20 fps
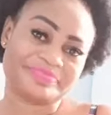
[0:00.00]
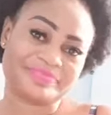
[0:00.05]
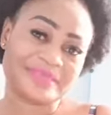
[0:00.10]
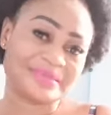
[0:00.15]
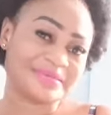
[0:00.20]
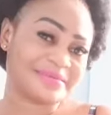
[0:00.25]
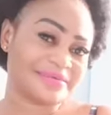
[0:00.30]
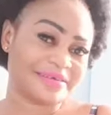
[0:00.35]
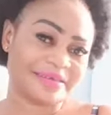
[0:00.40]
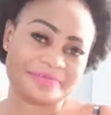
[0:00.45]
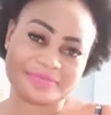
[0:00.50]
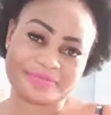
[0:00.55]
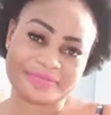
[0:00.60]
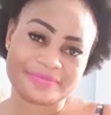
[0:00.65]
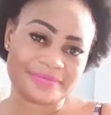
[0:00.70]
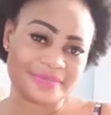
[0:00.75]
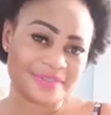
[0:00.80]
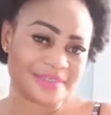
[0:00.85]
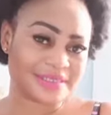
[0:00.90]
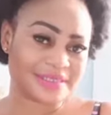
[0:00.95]
this cream
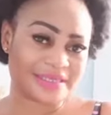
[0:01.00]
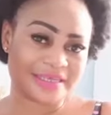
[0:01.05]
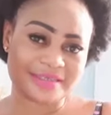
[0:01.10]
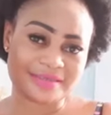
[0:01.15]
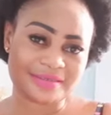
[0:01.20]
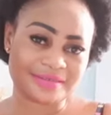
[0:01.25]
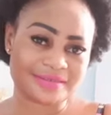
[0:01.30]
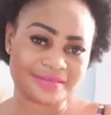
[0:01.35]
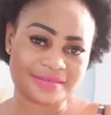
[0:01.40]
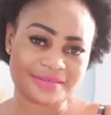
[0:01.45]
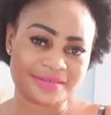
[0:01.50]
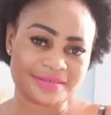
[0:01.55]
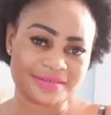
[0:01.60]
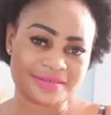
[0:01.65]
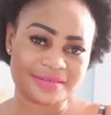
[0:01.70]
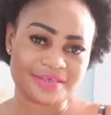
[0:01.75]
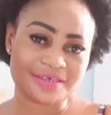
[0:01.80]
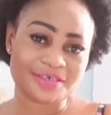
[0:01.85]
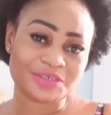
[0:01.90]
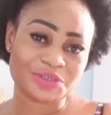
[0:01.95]
says
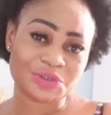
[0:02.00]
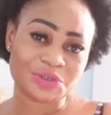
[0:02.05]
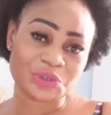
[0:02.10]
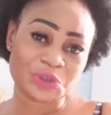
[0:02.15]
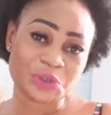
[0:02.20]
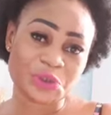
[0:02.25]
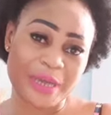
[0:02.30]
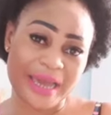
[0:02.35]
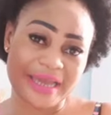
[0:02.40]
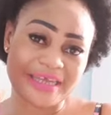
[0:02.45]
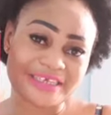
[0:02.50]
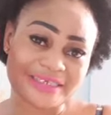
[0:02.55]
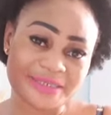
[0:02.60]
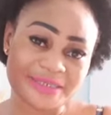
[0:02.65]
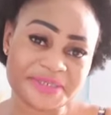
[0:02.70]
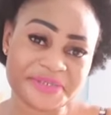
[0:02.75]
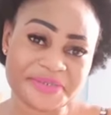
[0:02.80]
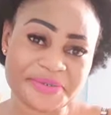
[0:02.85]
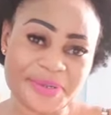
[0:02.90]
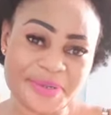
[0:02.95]
try
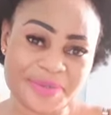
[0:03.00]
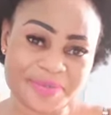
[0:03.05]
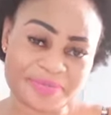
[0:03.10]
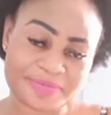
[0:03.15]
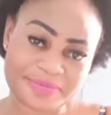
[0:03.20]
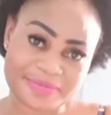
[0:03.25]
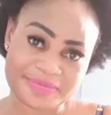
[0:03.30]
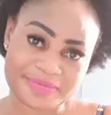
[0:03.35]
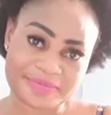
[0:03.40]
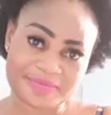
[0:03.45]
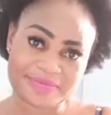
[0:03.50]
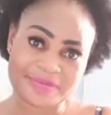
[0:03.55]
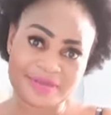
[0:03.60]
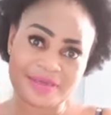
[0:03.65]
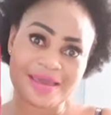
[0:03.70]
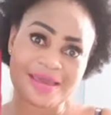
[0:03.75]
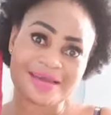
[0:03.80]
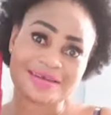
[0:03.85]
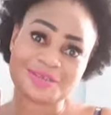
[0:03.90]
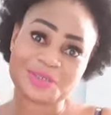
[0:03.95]
this cream,
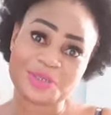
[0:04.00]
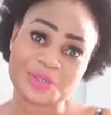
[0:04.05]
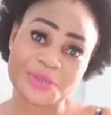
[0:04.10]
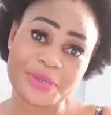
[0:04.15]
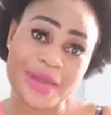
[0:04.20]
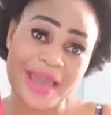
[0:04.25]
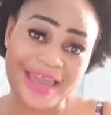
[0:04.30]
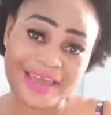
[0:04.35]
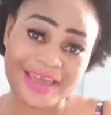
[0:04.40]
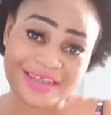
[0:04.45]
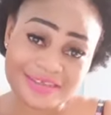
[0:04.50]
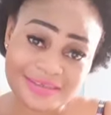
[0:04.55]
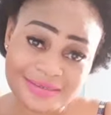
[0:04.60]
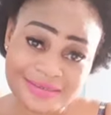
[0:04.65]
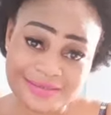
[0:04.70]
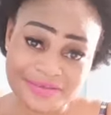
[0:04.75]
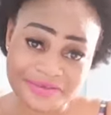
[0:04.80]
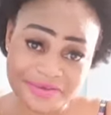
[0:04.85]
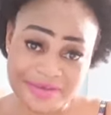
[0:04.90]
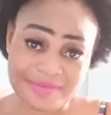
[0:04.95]

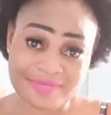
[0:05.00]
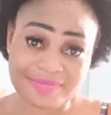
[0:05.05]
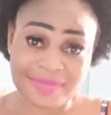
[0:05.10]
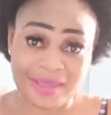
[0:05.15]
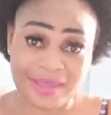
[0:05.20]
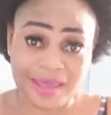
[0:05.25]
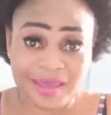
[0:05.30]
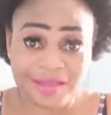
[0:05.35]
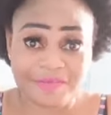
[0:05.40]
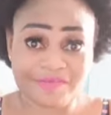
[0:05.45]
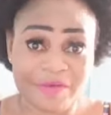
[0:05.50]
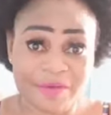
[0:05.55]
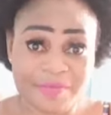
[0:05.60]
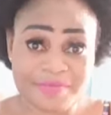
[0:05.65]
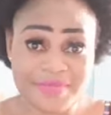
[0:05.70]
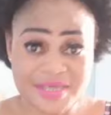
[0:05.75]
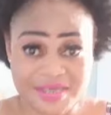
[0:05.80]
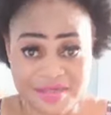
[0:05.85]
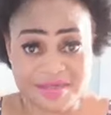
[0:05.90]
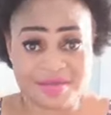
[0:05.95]
take it
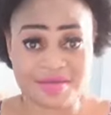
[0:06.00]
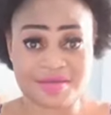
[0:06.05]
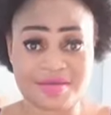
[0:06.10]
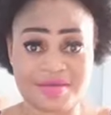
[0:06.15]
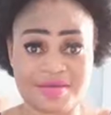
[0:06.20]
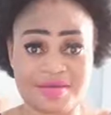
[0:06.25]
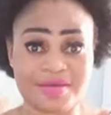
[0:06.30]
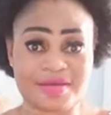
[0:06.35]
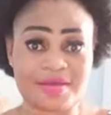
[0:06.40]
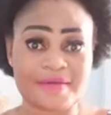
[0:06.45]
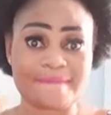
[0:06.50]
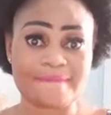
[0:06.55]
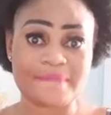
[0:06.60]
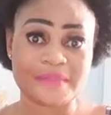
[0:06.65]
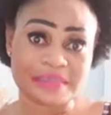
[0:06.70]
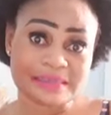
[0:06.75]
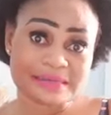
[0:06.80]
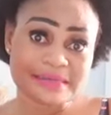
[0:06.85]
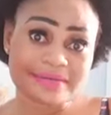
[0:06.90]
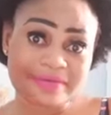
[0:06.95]
from me.
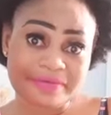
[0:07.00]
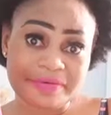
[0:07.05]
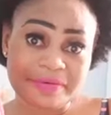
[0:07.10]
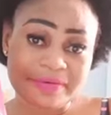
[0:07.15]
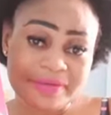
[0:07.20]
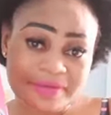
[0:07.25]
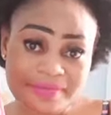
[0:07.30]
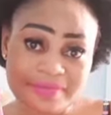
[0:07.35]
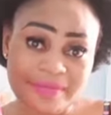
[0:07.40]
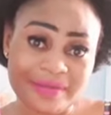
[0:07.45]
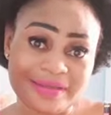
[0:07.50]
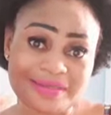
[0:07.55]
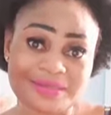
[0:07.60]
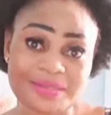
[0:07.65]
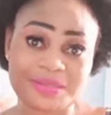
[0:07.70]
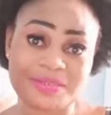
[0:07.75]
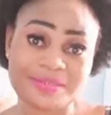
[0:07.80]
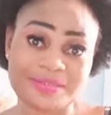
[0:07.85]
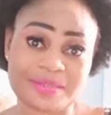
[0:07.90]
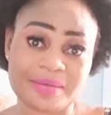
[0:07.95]
This cream
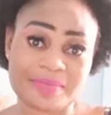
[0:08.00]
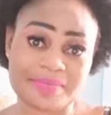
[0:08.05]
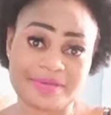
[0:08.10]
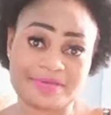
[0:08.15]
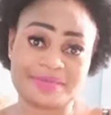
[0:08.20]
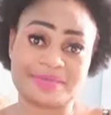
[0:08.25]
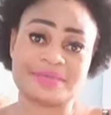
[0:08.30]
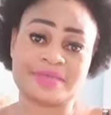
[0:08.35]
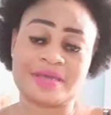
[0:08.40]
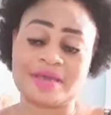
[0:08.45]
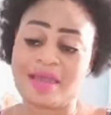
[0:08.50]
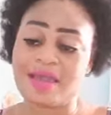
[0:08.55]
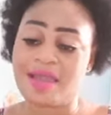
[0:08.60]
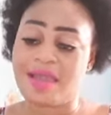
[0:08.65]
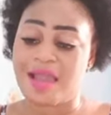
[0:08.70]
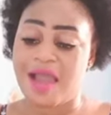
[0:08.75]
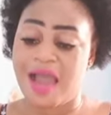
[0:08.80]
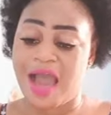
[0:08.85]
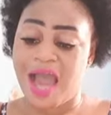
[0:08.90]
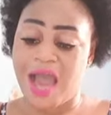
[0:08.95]
is just the best.
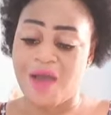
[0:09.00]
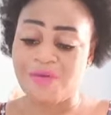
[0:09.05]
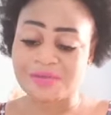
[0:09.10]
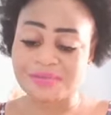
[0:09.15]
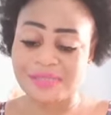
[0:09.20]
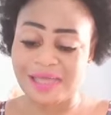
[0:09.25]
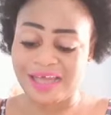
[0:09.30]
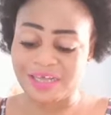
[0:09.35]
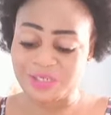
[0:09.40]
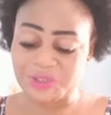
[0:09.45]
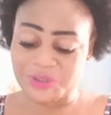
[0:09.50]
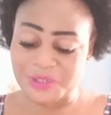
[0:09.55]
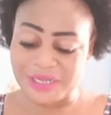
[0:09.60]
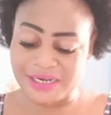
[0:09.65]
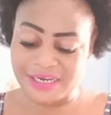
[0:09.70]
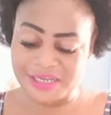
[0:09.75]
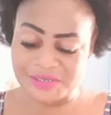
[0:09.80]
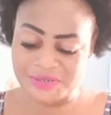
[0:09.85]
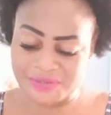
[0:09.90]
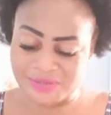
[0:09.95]
I was
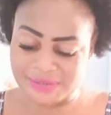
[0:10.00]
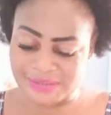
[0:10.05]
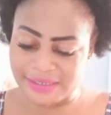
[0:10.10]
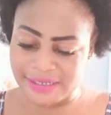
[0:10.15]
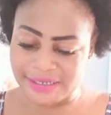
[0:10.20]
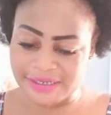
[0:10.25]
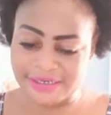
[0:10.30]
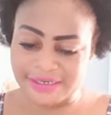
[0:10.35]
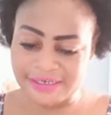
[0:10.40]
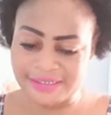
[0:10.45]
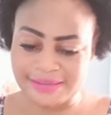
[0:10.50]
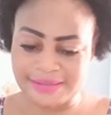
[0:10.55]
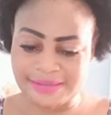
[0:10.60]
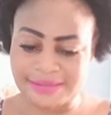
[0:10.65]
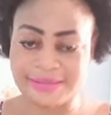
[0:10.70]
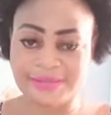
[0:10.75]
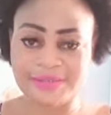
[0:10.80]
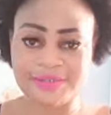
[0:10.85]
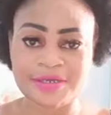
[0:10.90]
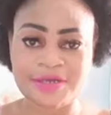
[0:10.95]
actually using
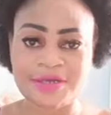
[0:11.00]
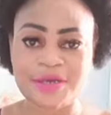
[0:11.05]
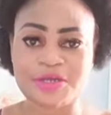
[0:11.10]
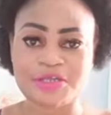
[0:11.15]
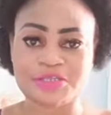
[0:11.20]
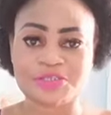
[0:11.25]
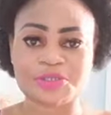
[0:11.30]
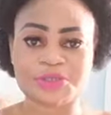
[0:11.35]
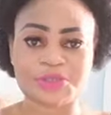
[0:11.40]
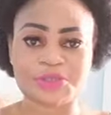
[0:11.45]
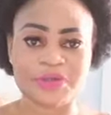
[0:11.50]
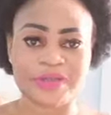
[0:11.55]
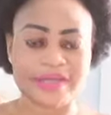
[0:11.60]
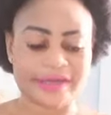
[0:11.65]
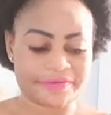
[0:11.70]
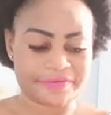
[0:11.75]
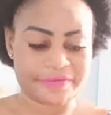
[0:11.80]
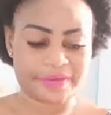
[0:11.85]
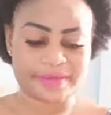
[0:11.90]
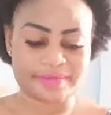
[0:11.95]
this
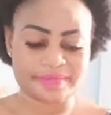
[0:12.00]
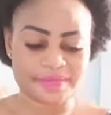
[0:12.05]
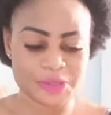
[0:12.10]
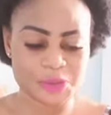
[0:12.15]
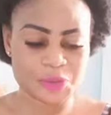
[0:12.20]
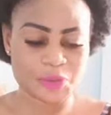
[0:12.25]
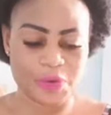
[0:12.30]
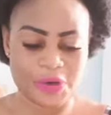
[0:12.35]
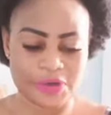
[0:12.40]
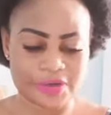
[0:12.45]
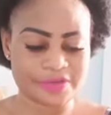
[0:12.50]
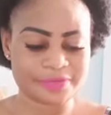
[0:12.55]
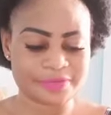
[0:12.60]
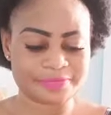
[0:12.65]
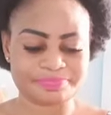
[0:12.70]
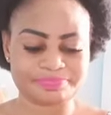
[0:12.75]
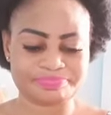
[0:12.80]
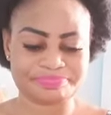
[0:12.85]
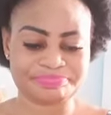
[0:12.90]
other cream, this one.